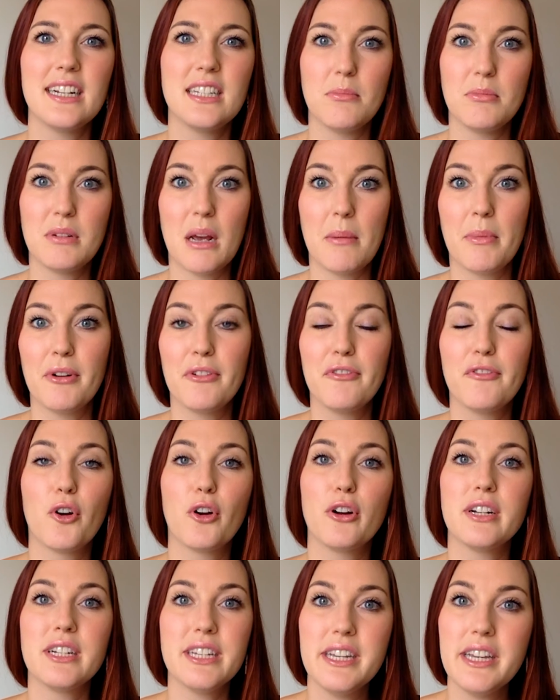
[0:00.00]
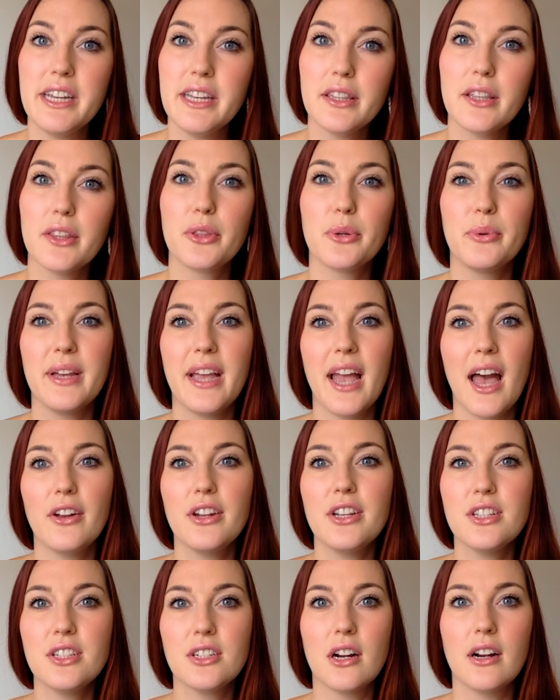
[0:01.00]
on September 14th, the
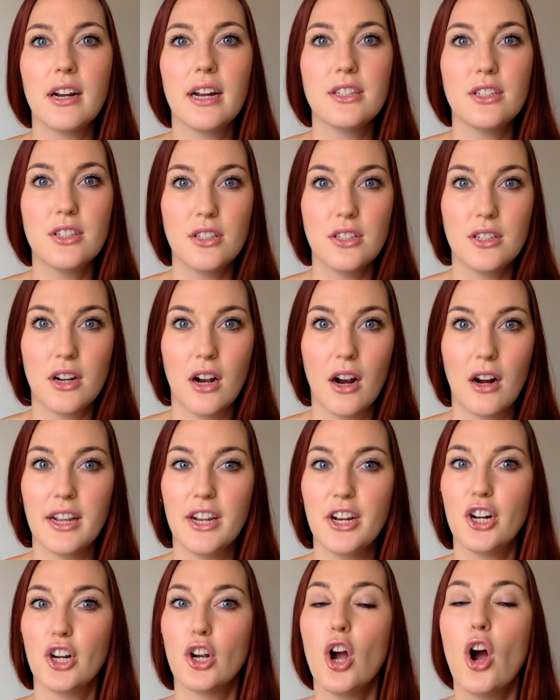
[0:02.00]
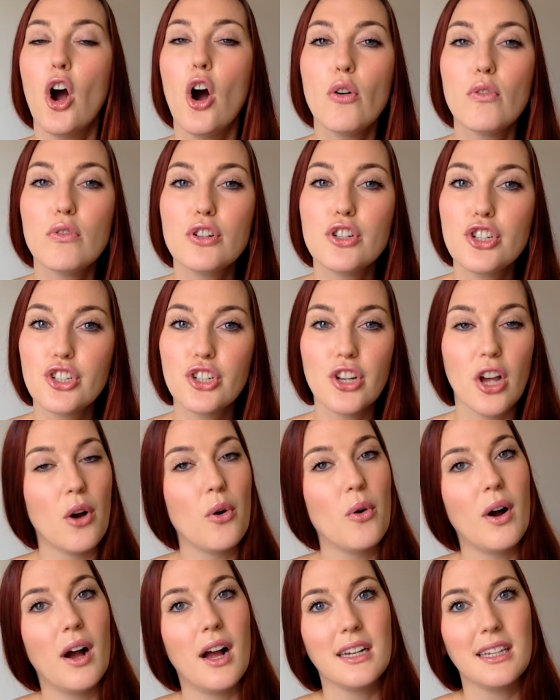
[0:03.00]
reality star had starred in her own show
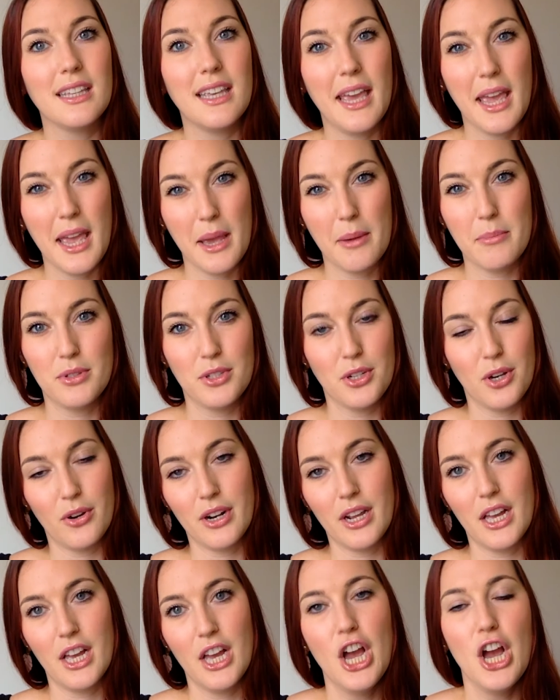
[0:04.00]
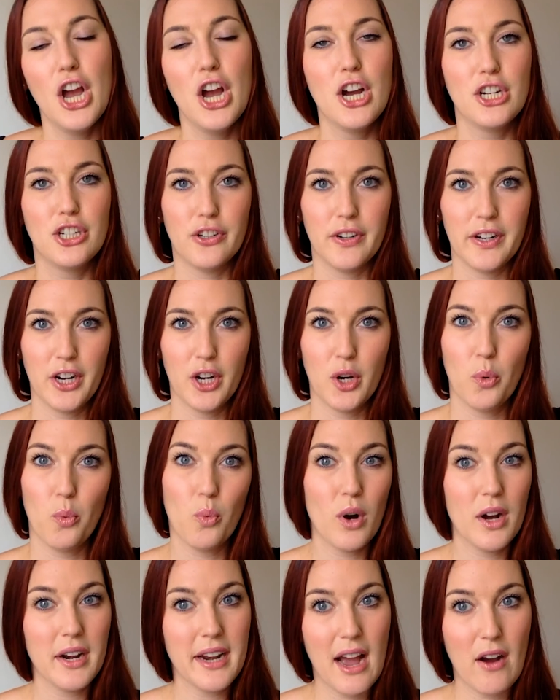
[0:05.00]
on CamSoda. During her
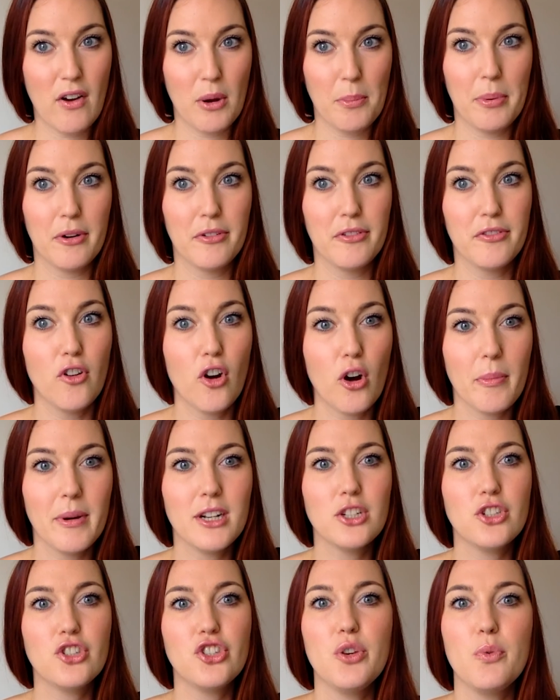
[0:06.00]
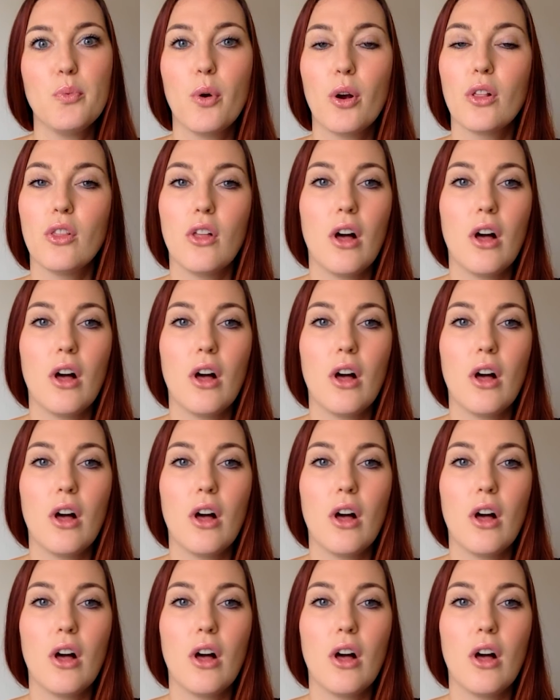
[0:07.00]
1-hour performance, she wore